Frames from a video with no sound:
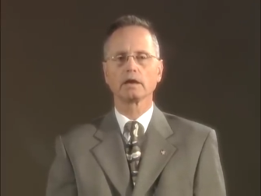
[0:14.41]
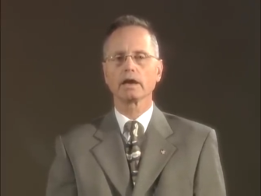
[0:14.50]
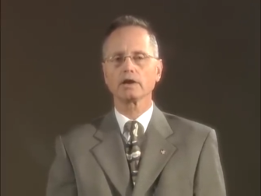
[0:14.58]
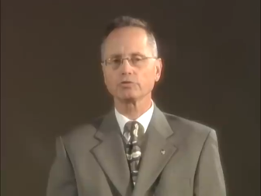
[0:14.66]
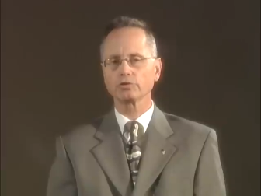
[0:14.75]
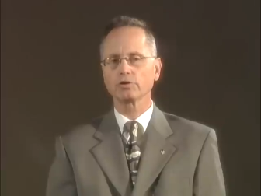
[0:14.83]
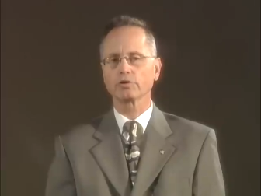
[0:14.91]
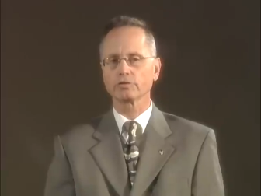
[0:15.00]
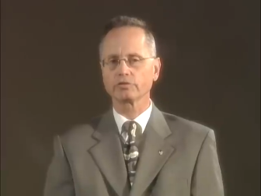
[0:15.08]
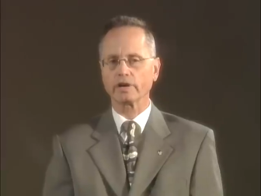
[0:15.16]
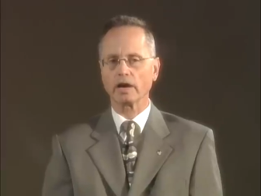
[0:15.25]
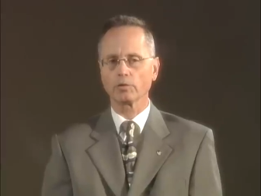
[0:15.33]
As you know, the
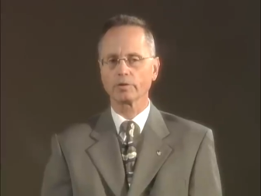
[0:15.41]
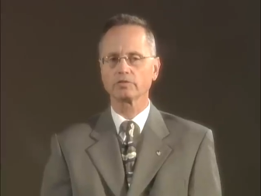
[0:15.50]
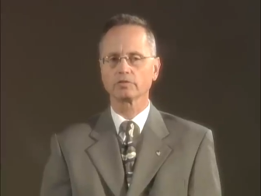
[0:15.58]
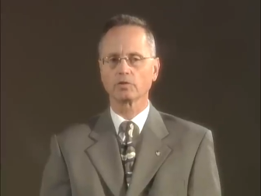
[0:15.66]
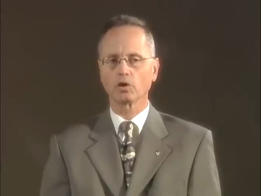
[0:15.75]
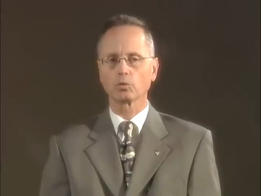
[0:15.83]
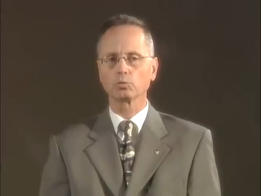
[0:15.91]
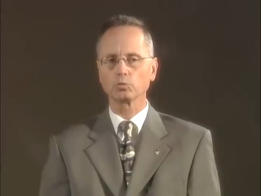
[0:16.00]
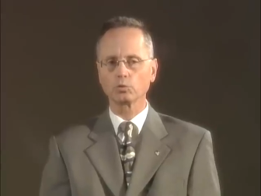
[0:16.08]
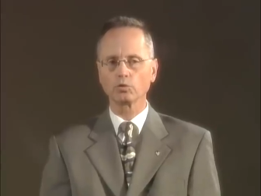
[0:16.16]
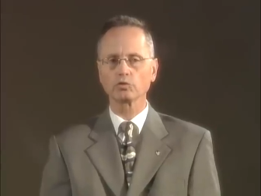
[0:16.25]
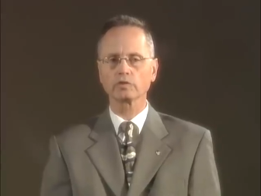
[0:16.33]
salaries of all
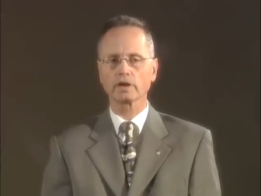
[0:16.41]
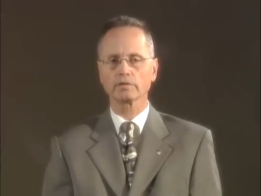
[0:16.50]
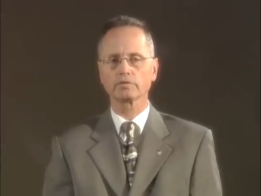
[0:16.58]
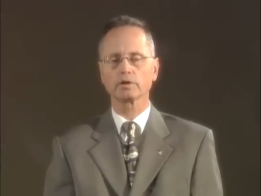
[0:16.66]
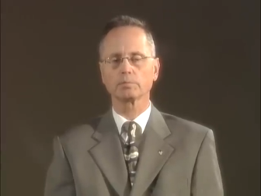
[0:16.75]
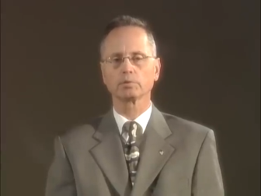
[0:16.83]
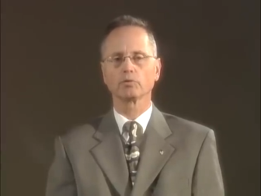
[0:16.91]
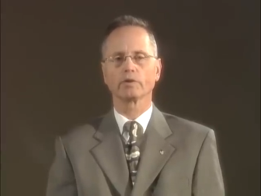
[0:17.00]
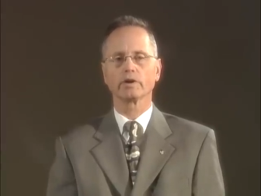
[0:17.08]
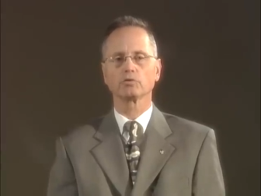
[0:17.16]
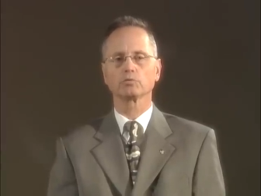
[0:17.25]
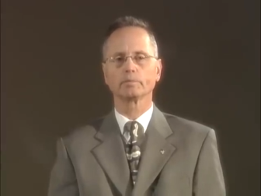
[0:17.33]
rules covered
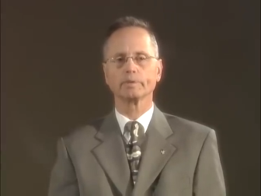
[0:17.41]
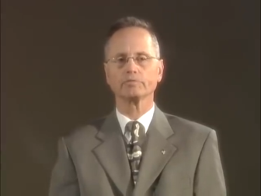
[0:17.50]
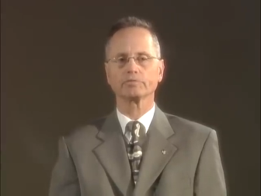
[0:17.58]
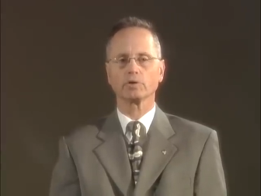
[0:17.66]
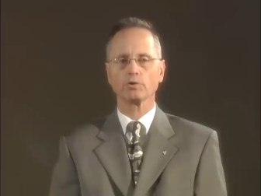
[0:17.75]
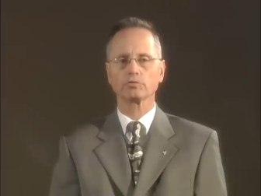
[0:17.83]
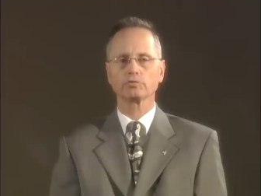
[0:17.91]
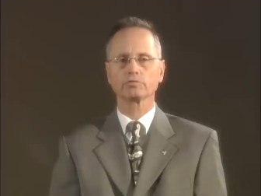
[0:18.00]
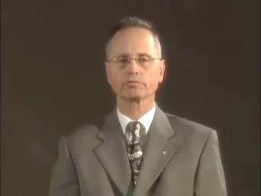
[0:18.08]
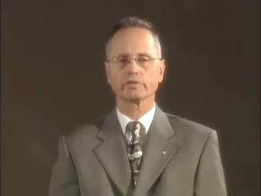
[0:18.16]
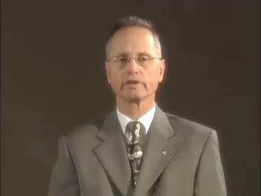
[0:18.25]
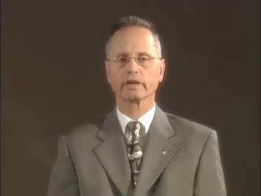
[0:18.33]
employees will be frozen
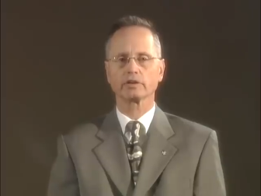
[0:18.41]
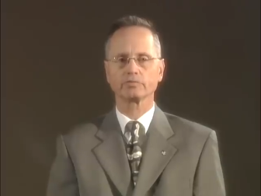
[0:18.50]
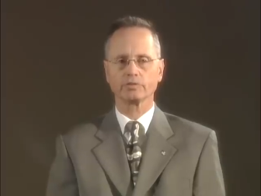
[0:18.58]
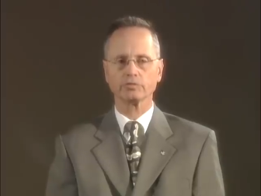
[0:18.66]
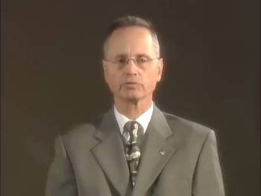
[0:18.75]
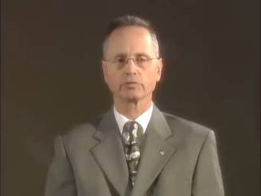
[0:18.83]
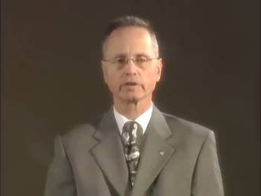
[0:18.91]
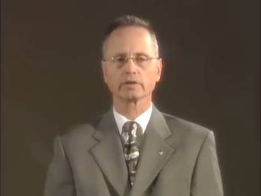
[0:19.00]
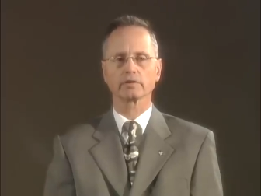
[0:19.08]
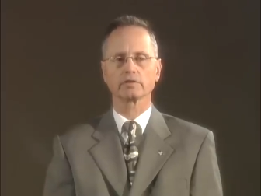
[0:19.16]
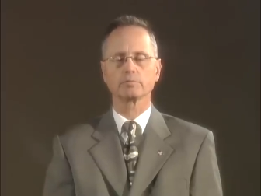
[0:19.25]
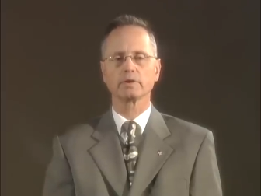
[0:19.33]
for the next fiscal
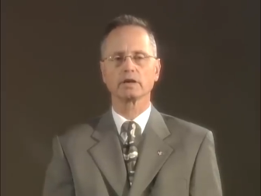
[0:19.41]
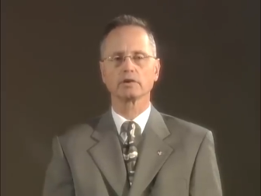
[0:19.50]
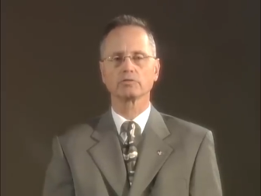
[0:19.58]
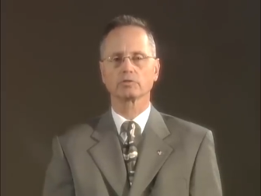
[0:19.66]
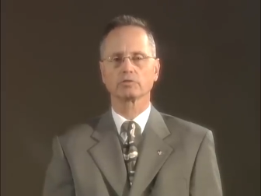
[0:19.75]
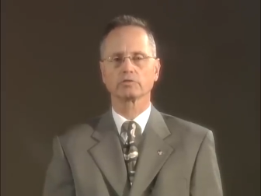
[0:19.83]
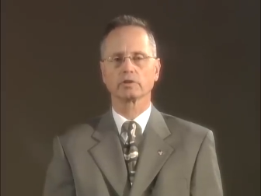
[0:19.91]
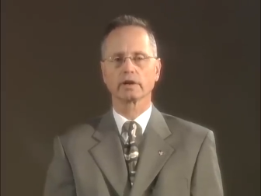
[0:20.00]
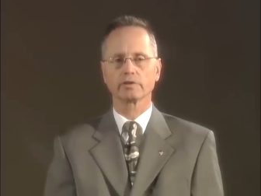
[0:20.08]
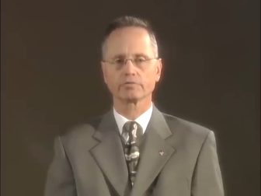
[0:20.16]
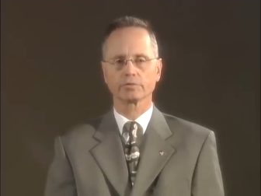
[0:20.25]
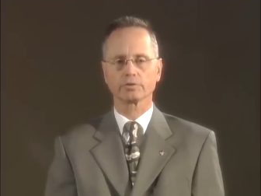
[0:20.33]
year that begins on
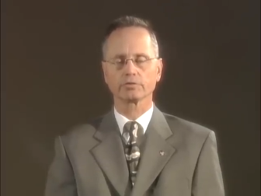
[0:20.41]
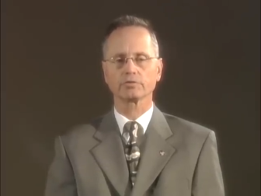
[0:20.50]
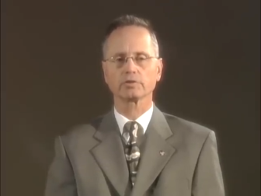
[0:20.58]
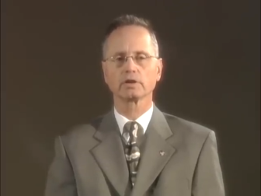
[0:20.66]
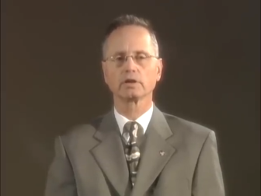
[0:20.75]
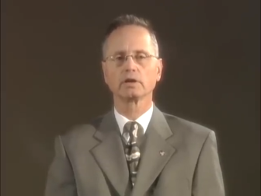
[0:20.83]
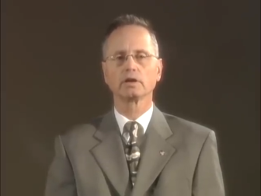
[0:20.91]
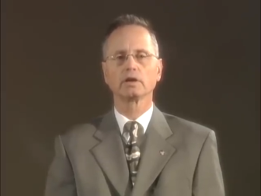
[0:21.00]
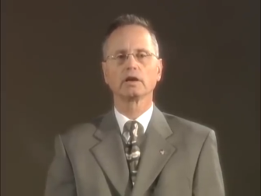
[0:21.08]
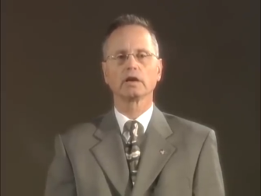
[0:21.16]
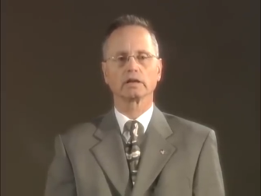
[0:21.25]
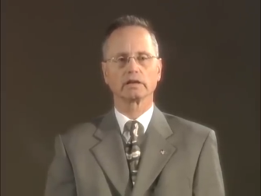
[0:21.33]
July 1st.
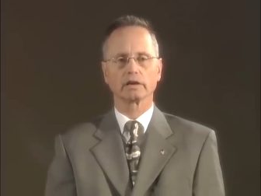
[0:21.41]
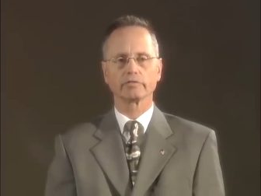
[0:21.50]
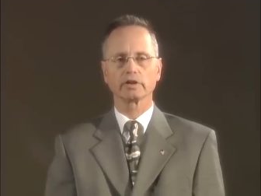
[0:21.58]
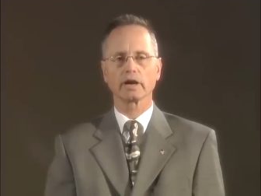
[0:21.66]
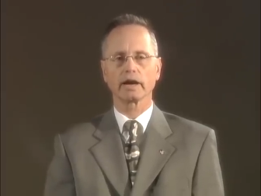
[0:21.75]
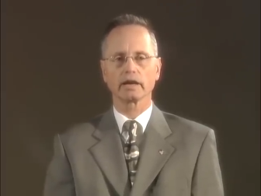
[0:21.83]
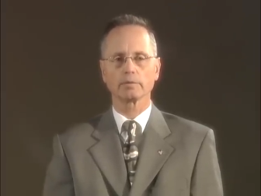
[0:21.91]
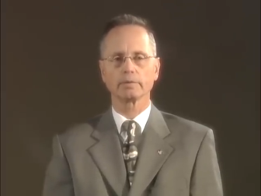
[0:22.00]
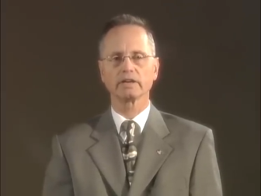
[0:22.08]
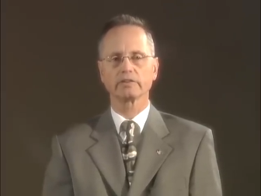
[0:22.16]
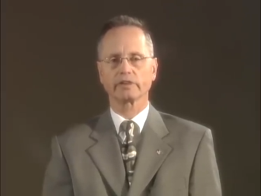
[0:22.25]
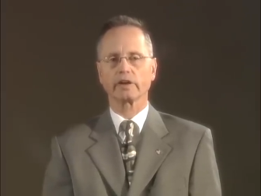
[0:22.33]
And Governor
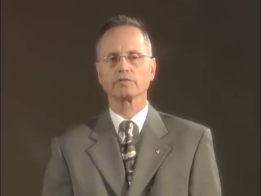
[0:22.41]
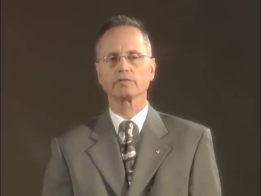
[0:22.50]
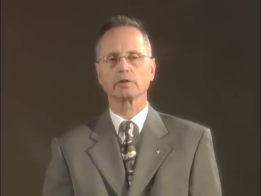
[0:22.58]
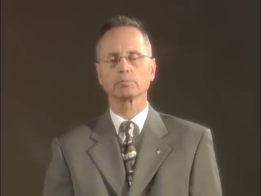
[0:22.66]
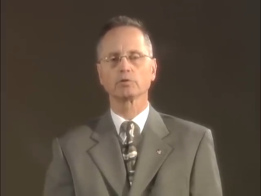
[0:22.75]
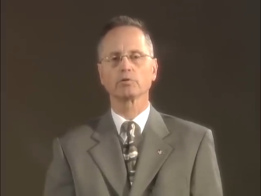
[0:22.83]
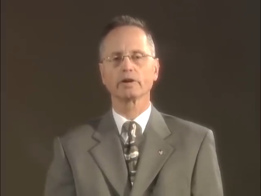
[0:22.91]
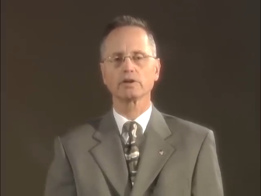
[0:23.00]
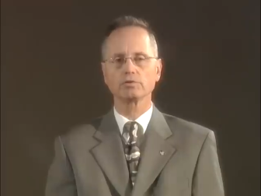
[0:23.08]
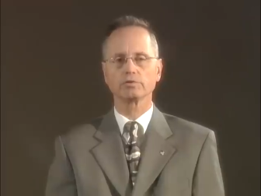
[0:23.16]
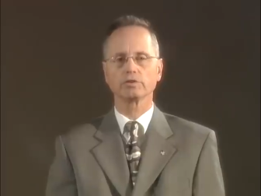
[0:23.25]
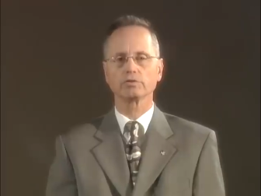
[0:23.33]
Heineman has asked the employee
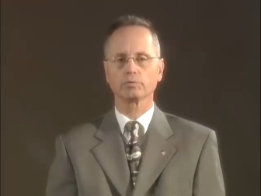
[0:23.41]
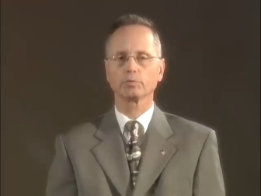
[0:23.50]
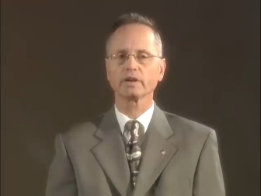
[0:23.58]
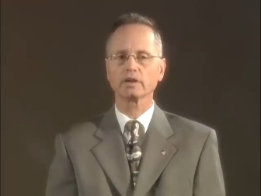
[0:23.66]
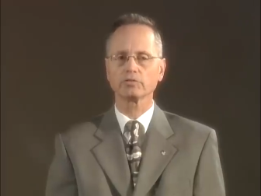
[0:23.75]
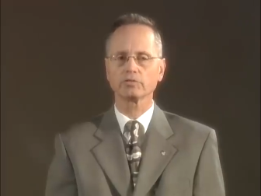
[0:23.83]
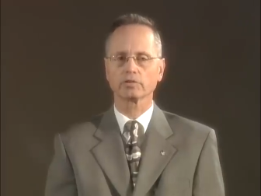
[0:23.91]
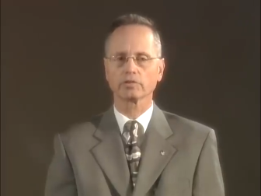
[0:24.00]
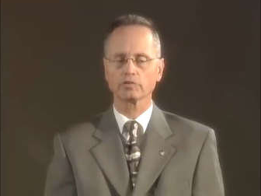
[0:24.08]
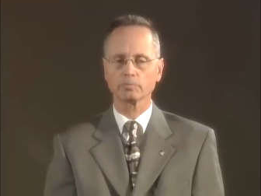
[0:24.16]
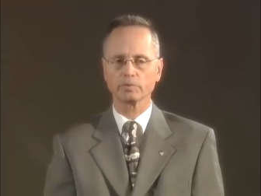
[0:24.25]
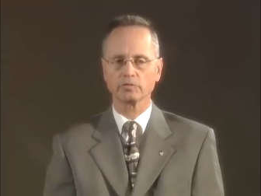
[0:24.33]
union to reconsider
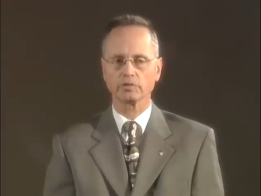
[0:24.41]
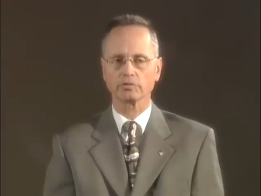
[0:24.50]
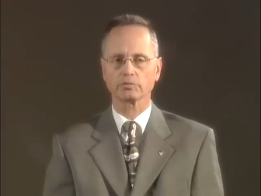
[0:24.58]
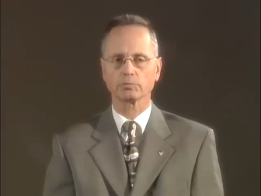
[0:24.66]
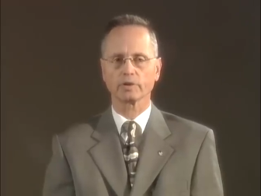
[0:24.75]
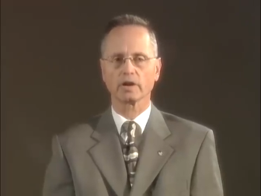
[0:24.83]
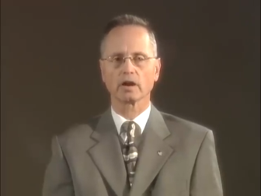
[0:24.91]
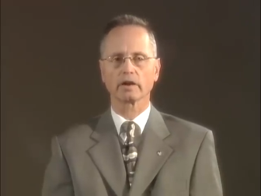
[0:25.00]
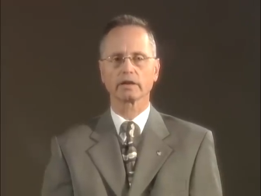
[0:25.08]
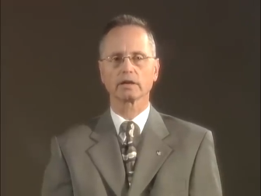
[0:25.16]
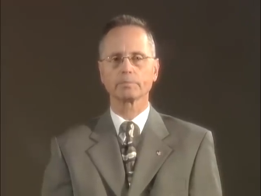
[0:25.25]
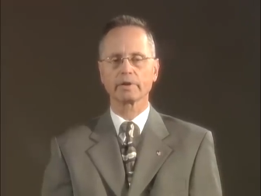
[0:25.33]
its position
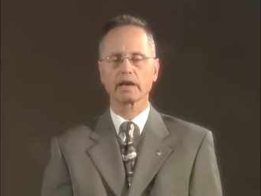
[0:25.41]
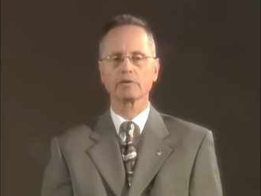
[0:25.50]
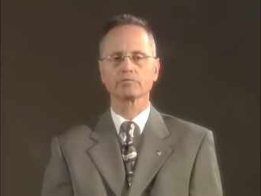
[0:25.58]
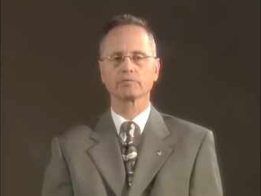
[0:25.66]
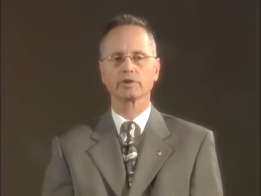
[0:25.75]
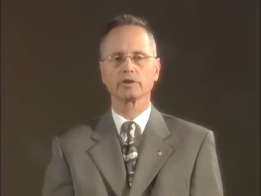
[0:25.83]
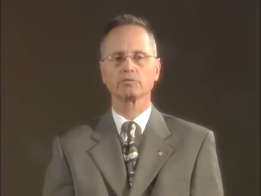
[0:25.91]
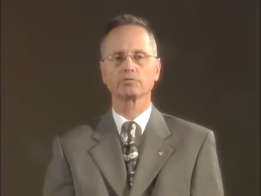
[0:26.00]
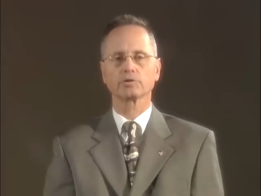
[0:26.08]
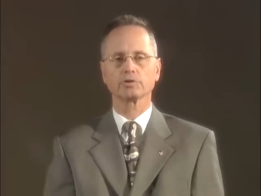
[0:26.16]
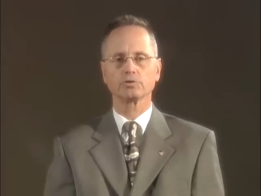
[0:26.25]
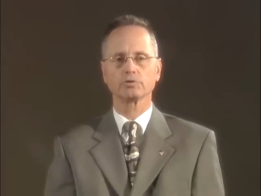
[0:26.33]
regarding a pay freeze
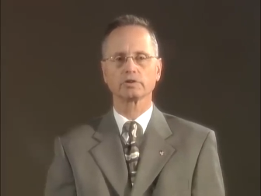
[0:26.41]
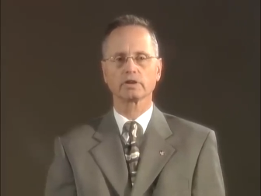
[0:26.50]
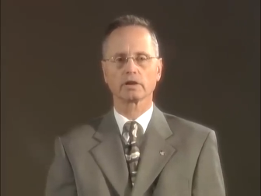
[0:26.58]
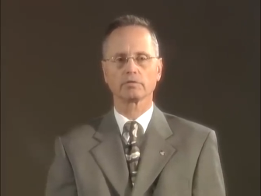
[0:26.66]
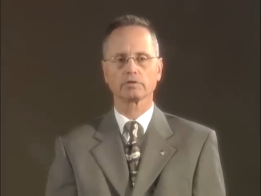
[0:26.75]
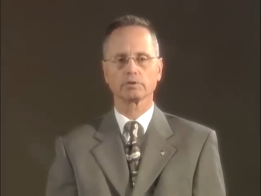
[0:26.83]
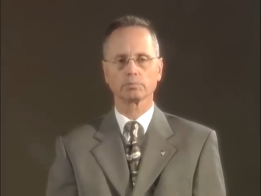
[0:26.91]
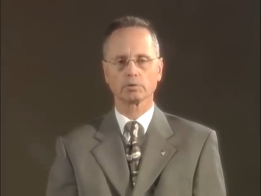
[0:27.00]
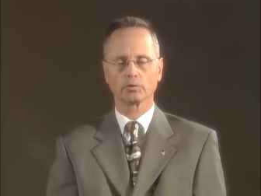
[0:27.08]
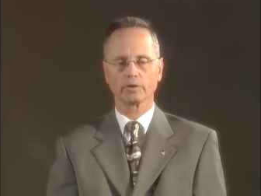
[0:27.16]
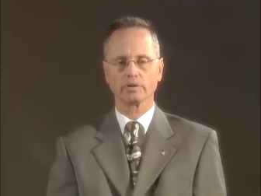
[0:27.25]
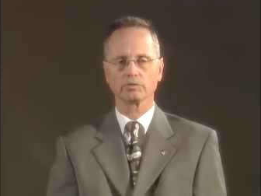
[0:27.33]
for union covered
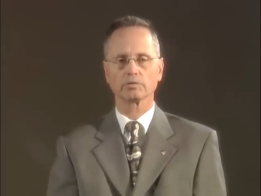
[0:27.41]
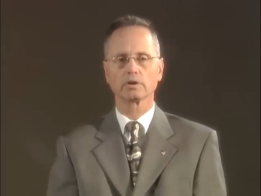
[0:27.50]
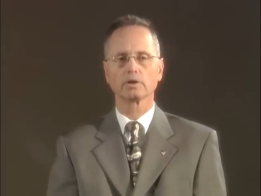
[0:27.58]
employees.